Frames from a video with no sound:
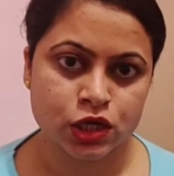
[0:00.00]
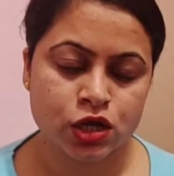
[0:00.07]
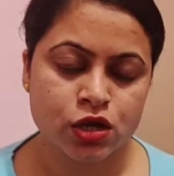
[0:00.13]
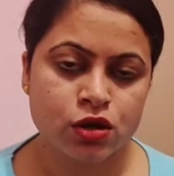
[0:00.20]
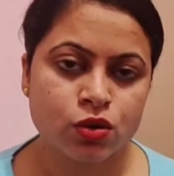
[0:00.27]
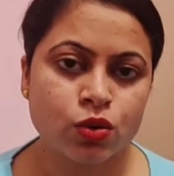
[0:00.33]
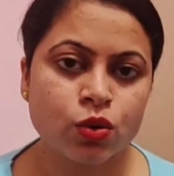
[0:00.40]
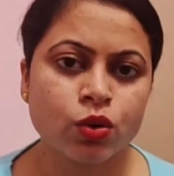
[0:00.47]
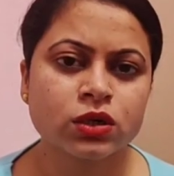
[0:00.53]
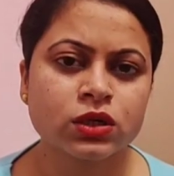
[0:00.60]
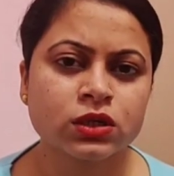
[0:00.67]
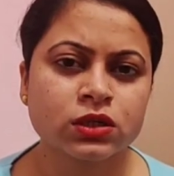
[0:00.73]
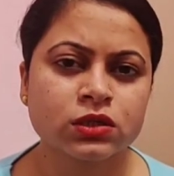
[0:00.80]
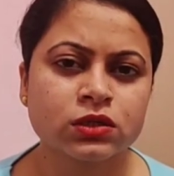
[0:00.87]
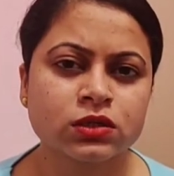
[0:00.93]

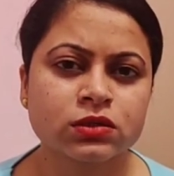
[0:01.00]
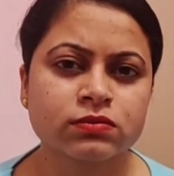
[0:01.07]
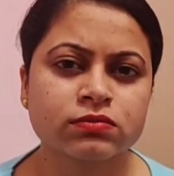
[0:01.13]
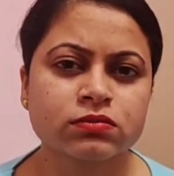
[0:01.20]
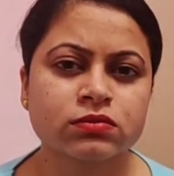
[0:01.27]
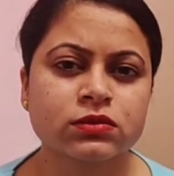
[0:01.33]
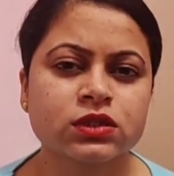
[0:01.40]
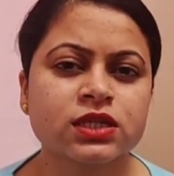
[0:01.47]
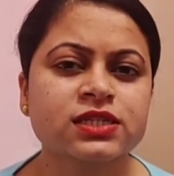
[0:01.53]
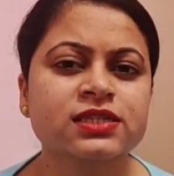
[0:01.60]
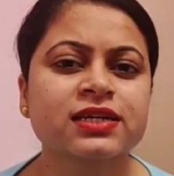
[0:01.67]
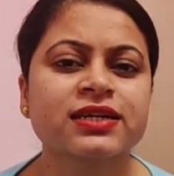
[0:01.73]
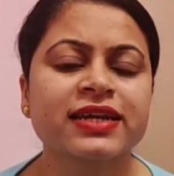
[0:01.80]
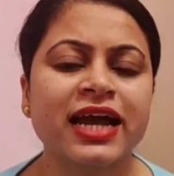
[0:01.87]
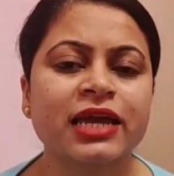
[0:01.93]
on
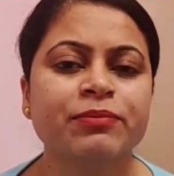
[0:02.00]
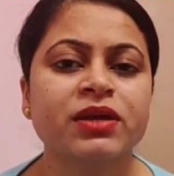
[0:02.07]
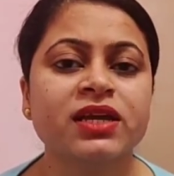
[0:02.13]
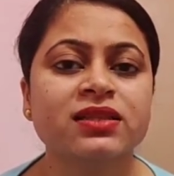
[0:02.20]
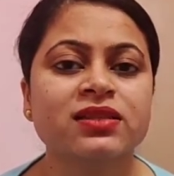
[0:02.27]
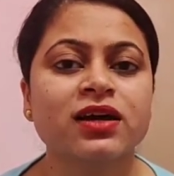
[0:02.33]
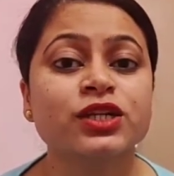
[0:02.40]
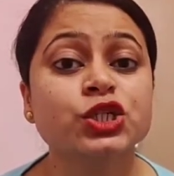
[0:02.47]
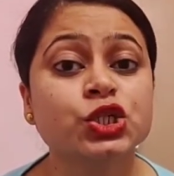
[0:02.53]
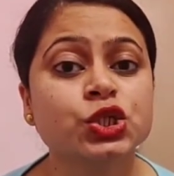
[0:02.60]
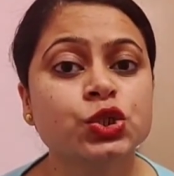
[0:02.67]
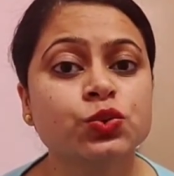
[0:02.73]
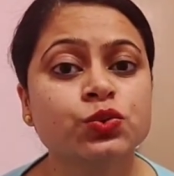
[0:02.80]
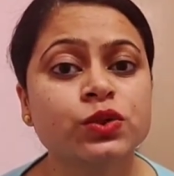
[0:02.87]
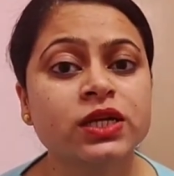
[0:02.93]
describing the
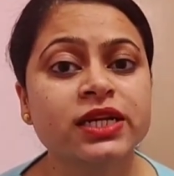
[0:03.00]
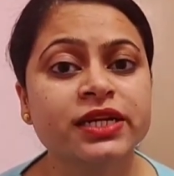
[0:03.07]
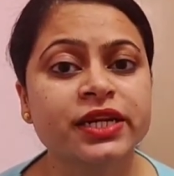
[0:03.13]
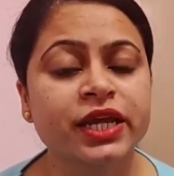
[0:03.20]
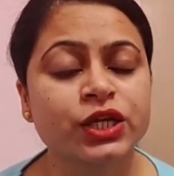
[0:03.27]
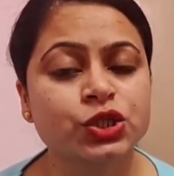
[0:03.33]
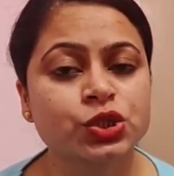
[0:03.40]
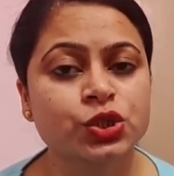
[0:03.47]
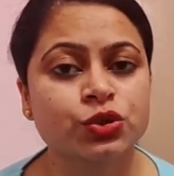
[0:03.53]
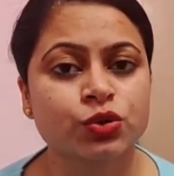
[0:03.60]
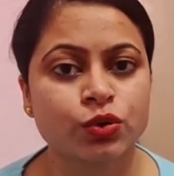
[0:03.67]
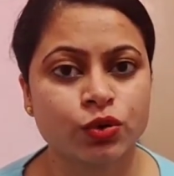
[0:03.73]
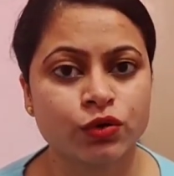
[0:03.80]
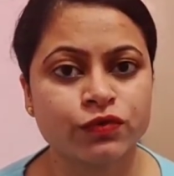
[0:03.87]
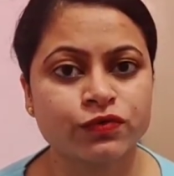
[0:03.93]
dual nature of